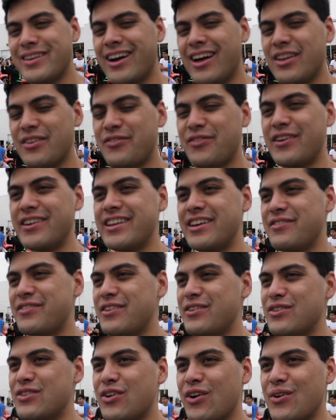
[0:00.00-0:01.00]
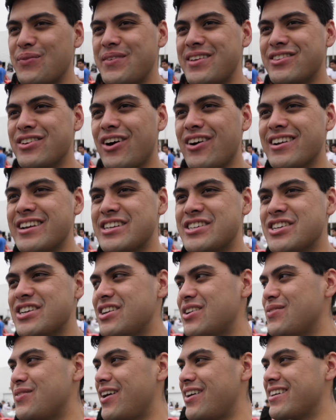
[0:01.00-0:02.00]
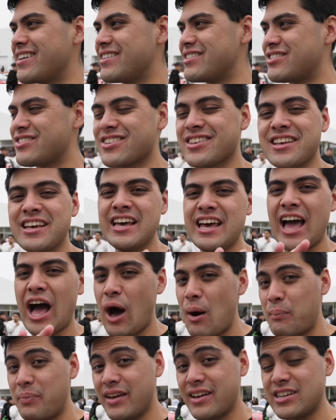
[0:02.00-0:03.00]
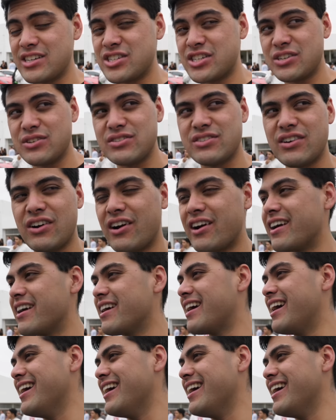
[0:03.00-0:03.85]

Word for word: be kind of funny if he was heard me talking shit about his how big his shields are.